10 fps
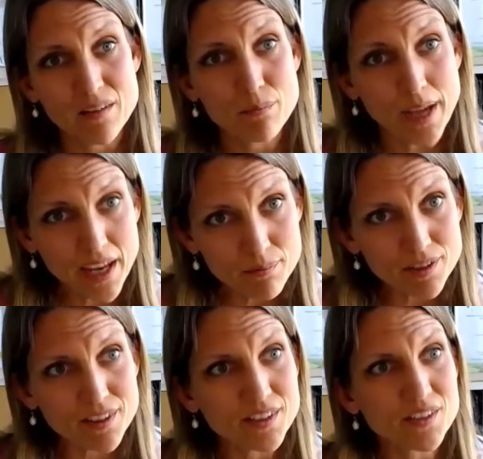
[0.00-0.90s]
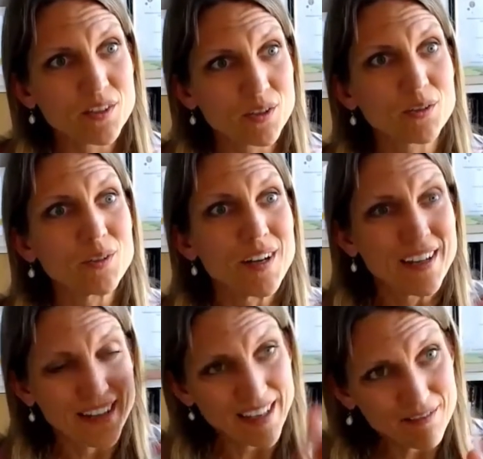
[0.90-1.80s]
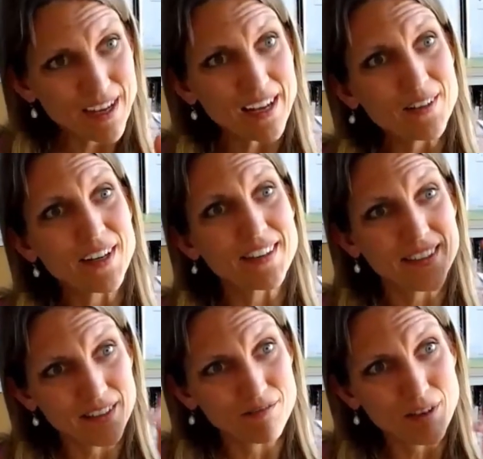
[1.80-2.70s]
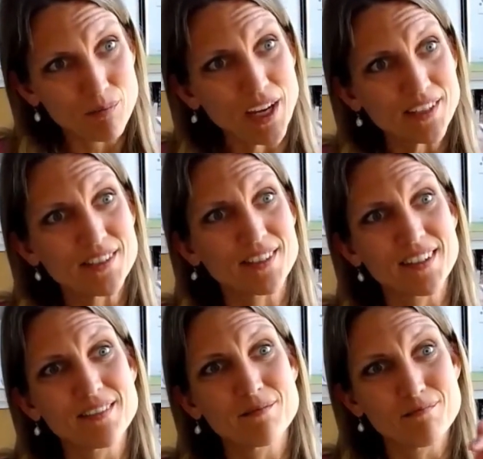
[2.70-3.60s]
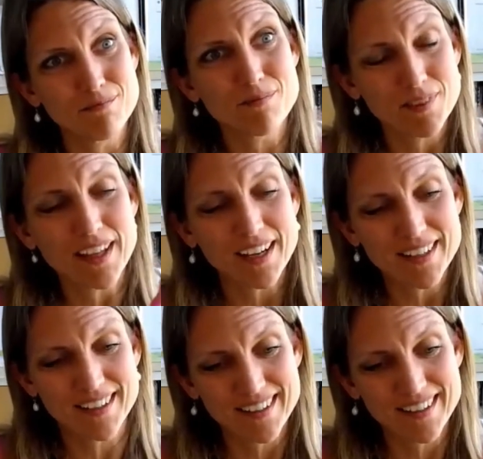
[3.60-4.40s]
papers to evaluate the information that